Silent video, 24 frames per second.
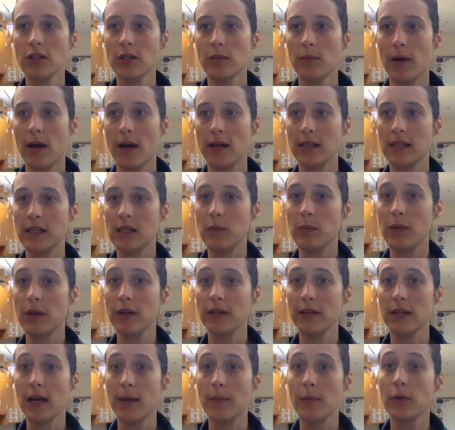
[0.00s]
deposits
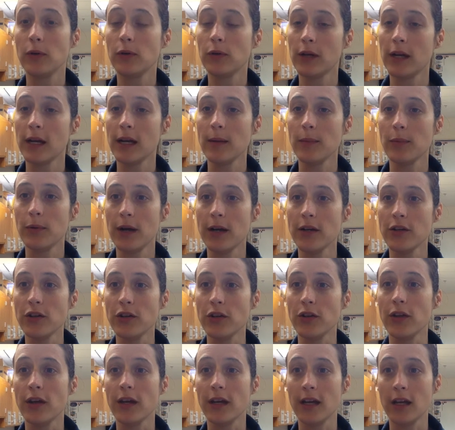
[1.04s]
build up, creating
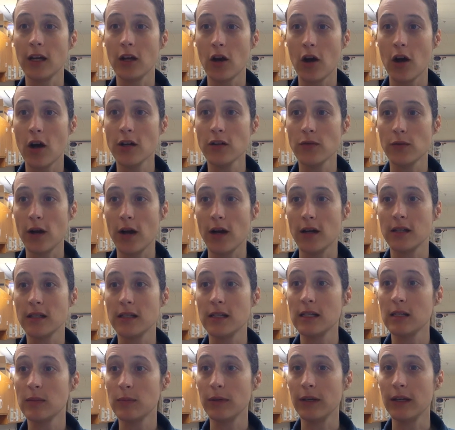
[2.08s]
pressure that can cause rocks
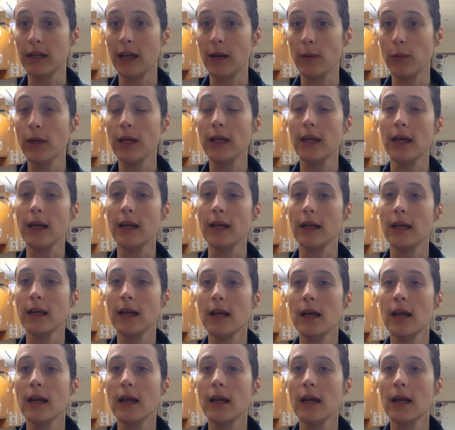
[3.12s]
to split and weaken.